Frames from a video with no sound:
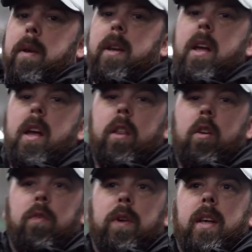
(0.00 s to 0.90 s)
and the
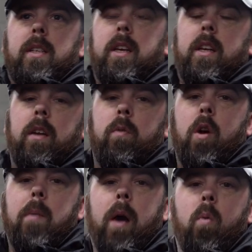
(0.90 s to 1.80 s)
good thing is that
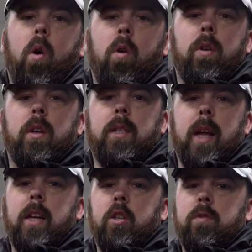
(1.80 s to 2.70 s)
no matter what
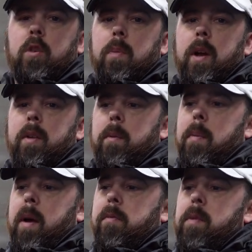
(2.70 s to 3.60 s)
stage of Superium,
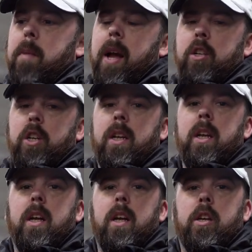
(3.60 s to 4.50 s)
apart from your margin,
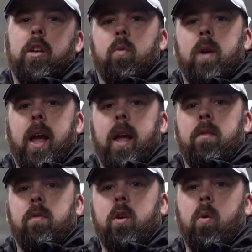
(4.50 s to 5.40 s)
you
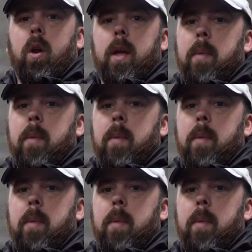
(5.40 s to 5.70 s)
get the quality